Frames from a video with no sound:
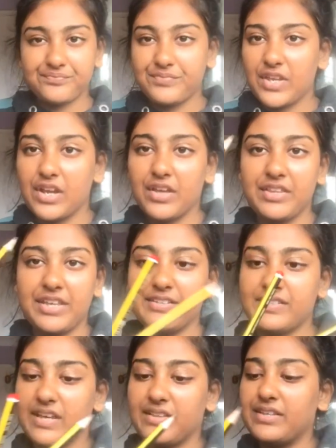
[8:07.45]
You know,
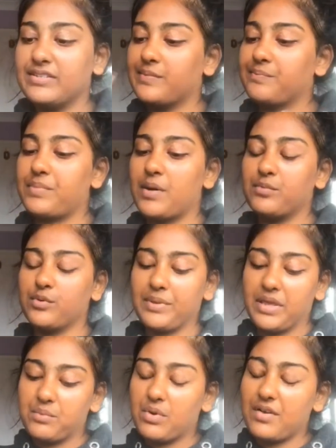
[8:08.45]
these
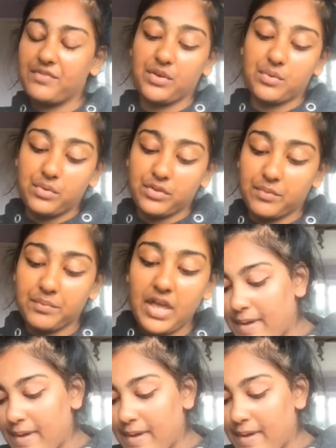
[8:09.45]
bumblebee, whatever you call them.